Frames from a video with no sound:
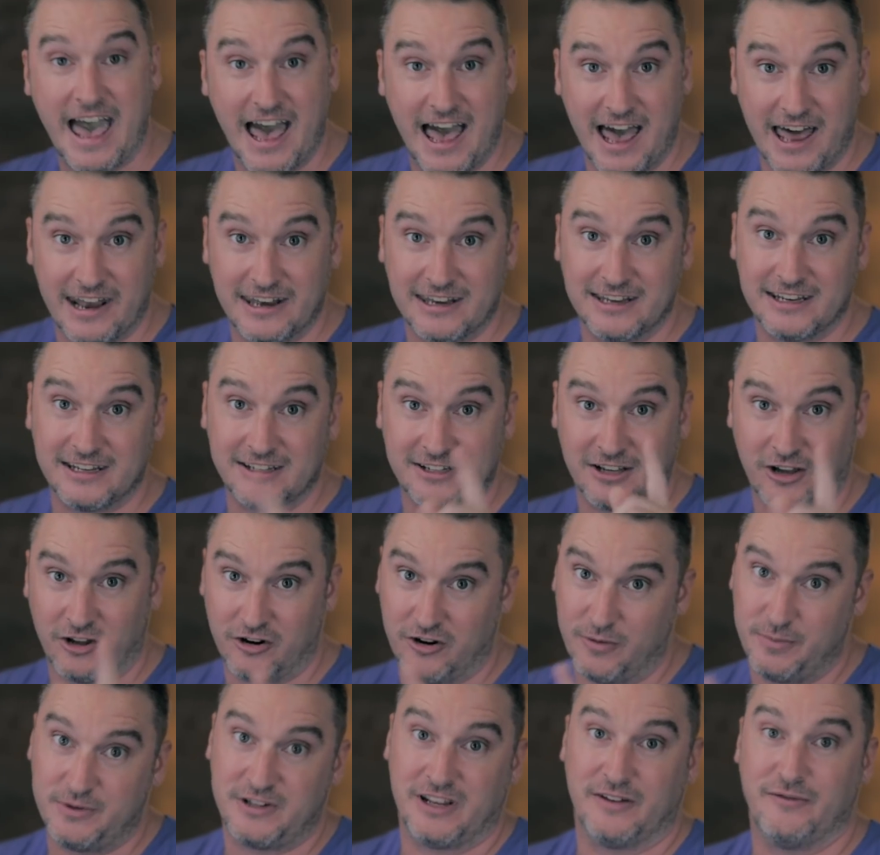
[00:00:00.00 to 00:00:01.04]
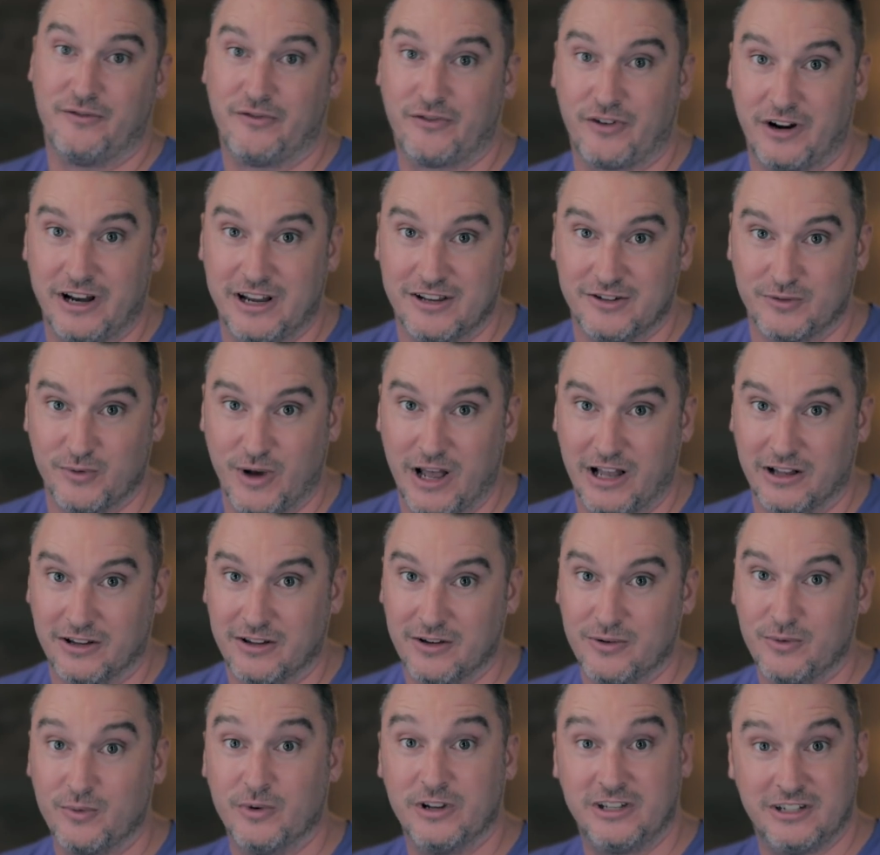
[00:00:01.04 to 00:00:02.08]
and it's 100% free as well,
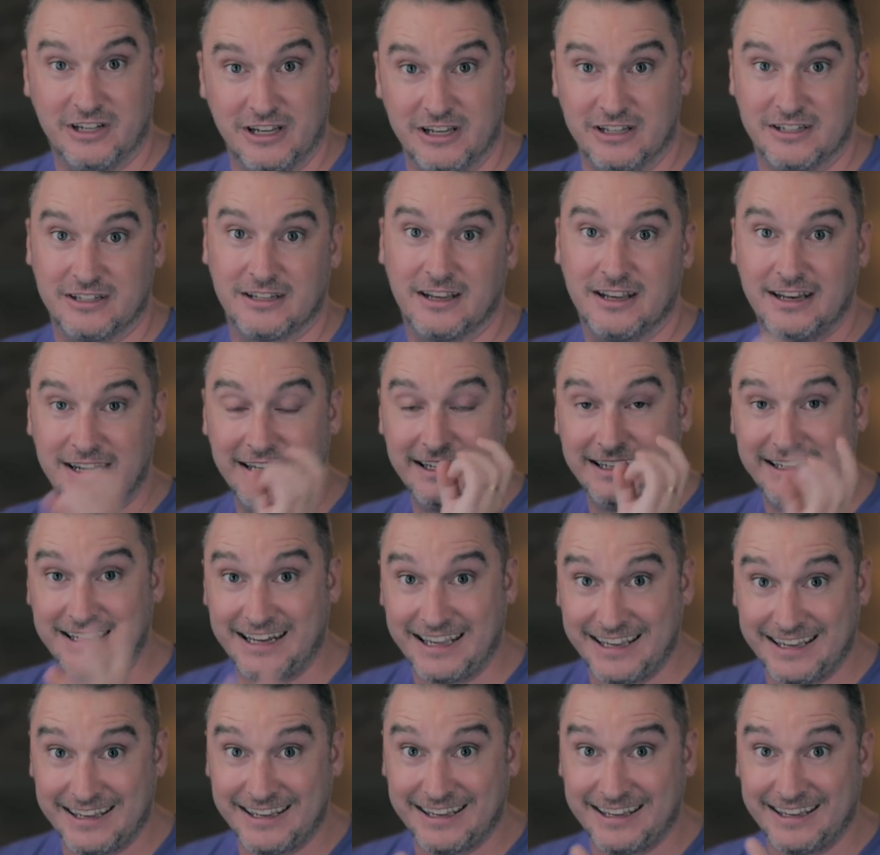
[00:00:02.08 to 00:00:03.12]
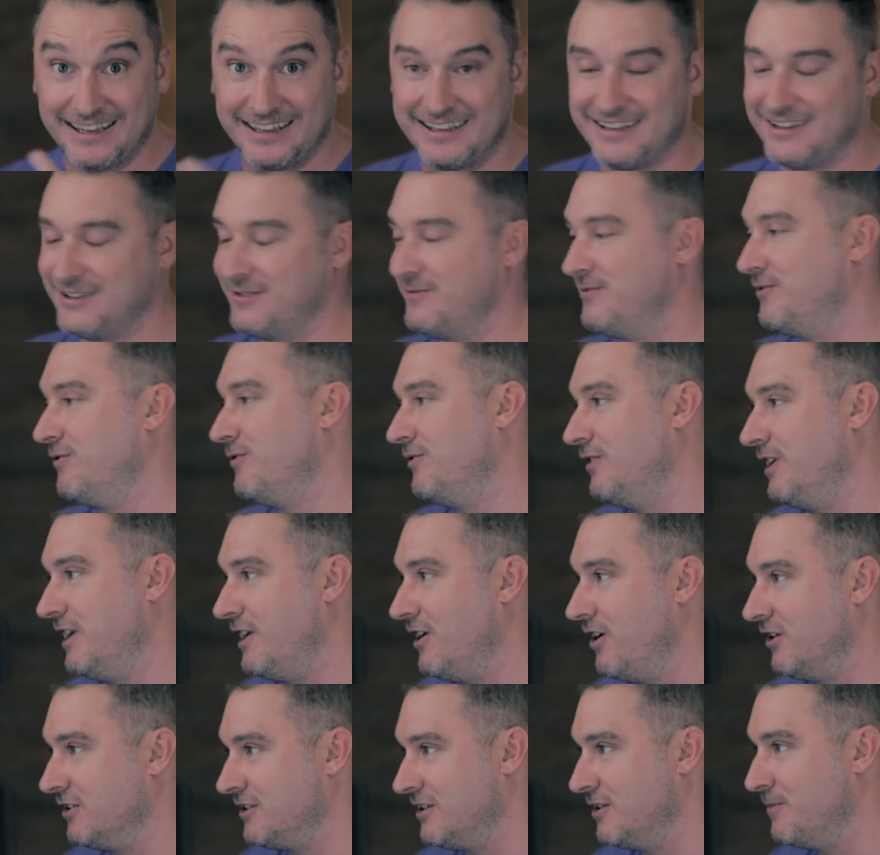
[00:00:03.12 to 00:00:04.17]
which is ding,
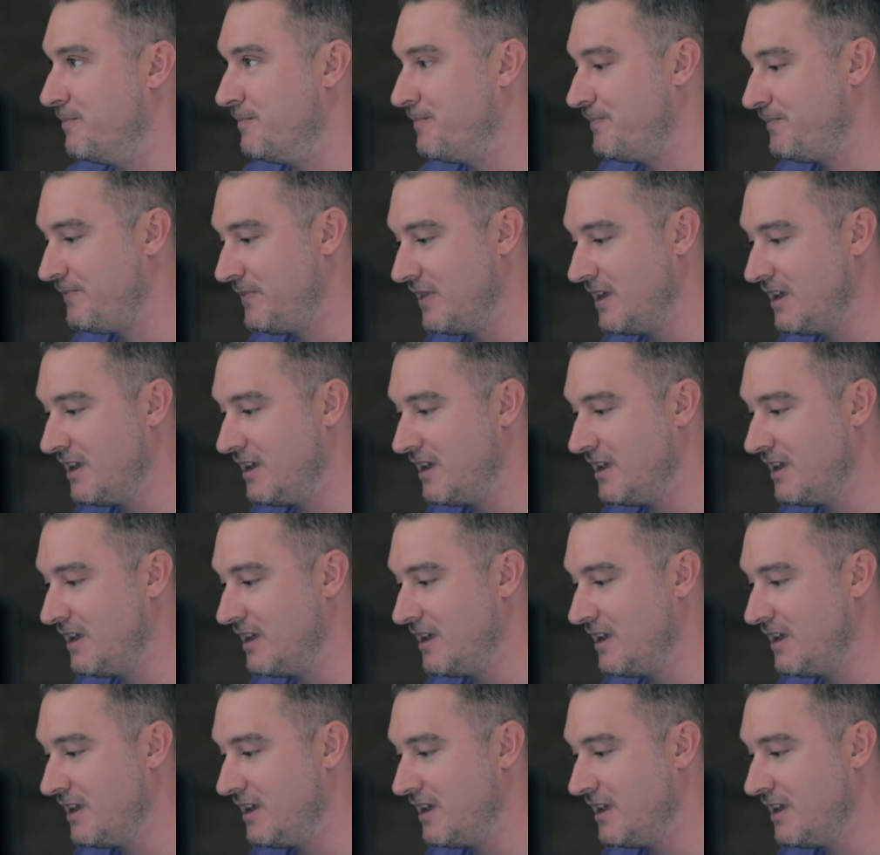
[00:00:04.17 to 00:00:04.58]
really awesome.